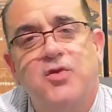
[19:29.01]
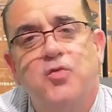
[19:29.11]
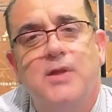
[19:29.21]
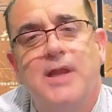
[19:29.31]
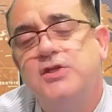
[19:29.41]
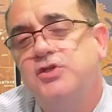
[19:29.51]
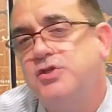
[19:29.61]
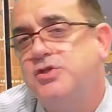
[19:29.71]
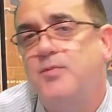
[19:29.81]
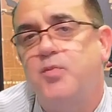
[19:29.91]

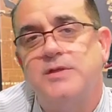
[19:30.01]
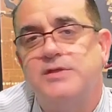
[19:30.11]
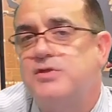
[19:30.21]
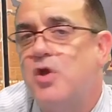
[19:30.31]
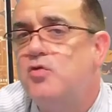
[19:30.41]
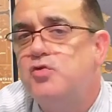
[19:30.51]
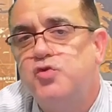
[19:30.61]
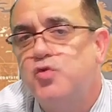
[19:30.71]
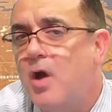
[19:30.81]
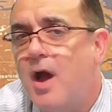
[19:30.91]
relationship was so
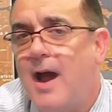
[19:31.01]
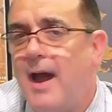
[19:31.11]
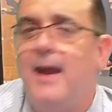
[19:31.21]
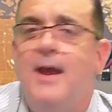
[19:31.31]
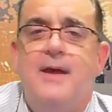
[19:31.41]
dry